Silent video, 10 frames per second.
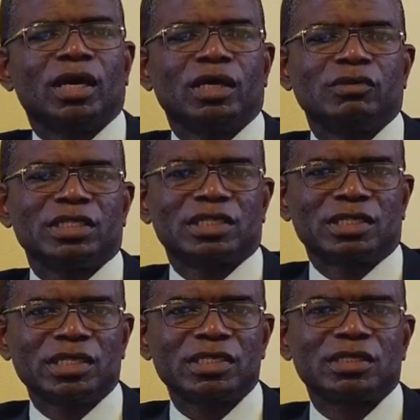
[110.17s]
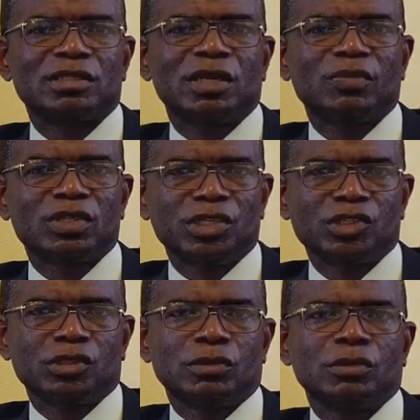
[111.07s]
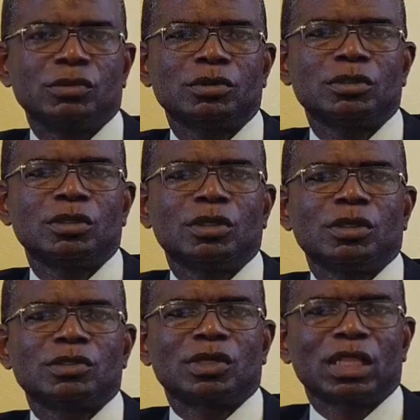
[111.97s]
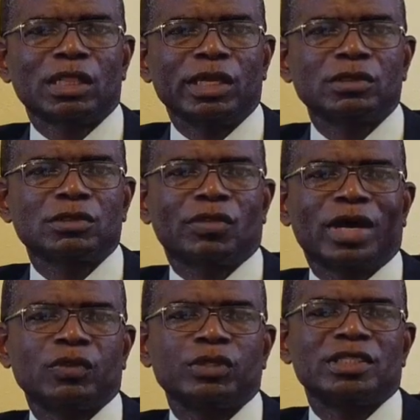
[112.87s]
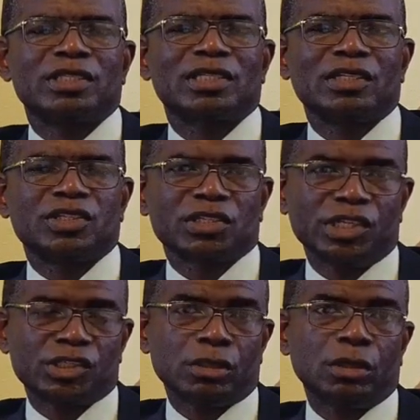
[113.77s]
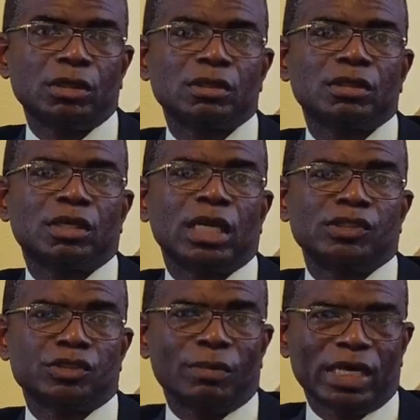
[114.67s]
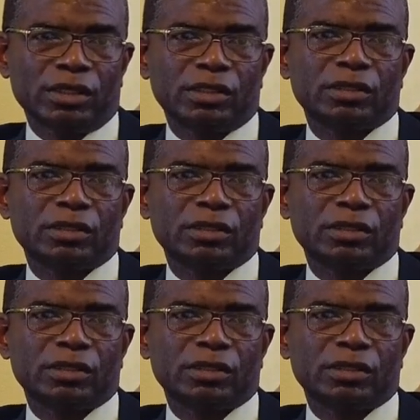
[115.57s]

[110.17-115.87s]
and resist the temptation to cling to that which is sensational and dramatic.